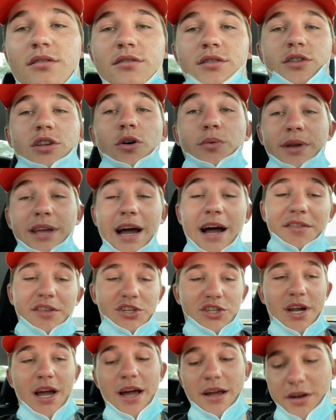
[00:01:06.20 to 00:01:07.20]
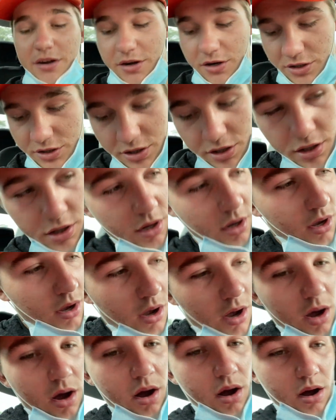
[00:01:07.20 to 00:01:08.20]
So we got the shiners.
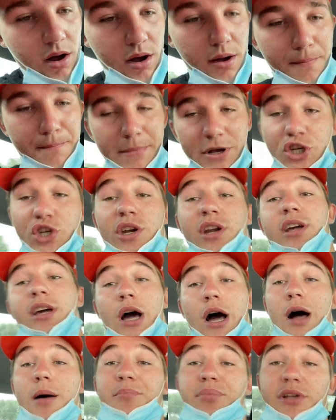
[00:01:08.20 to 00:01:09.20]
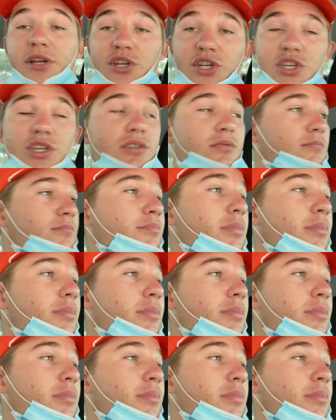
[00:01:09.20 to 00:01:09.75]
Uh, mission accomplished,